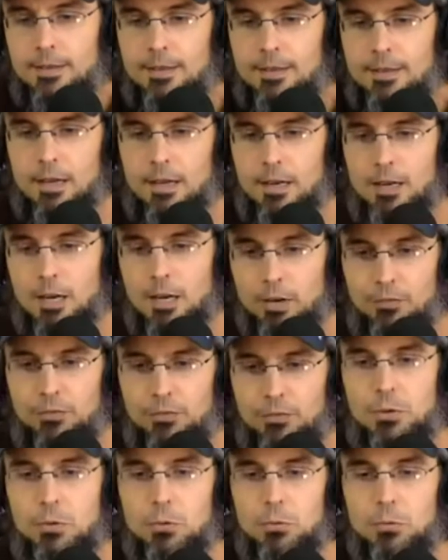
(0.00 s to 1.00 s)
uh, but
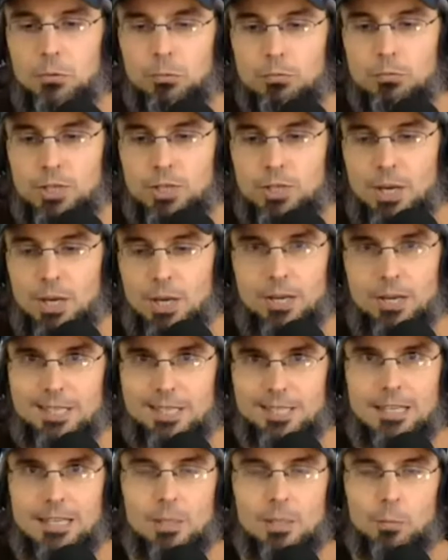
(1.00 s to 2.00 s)
if you jeopardize
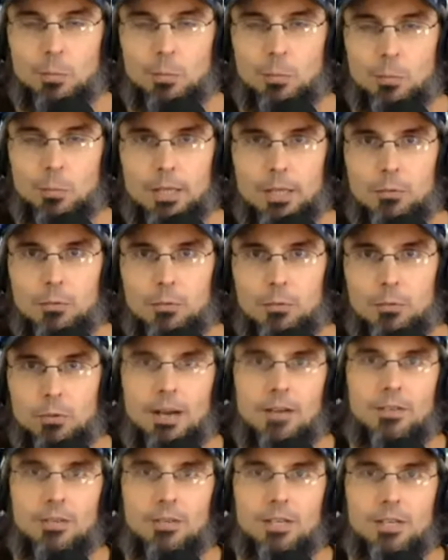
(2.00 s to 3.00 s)
that in some way with your
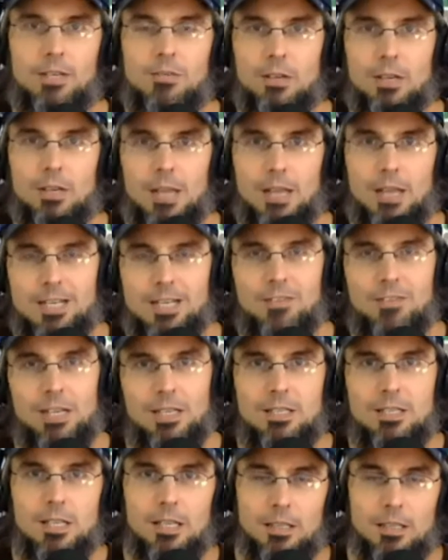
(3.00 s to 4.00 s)
activ-
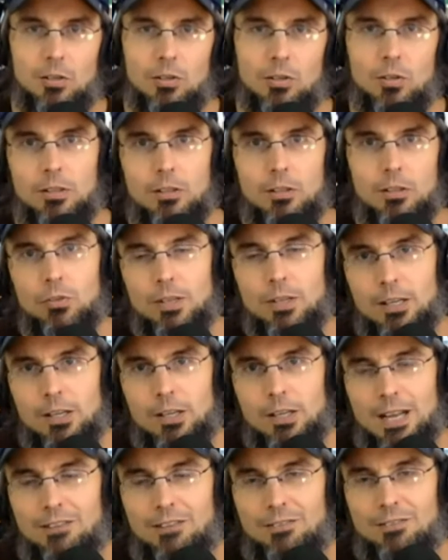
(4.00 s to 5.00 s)
activities, then you know you
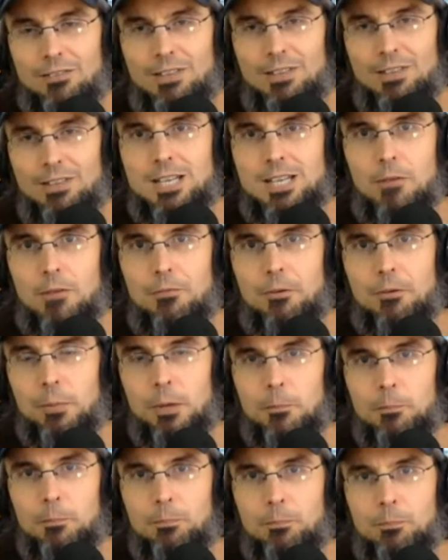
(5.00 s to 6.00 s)
can have that taken away from
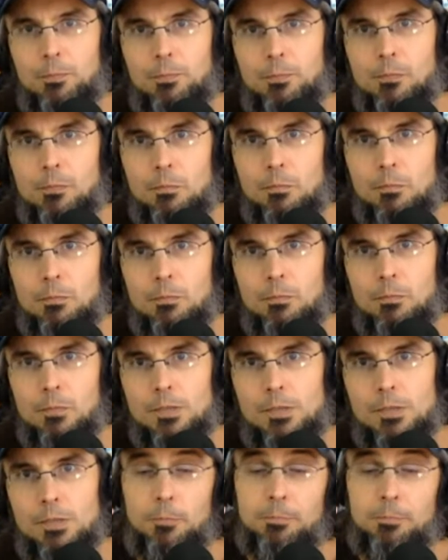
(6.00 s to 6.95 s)
you. So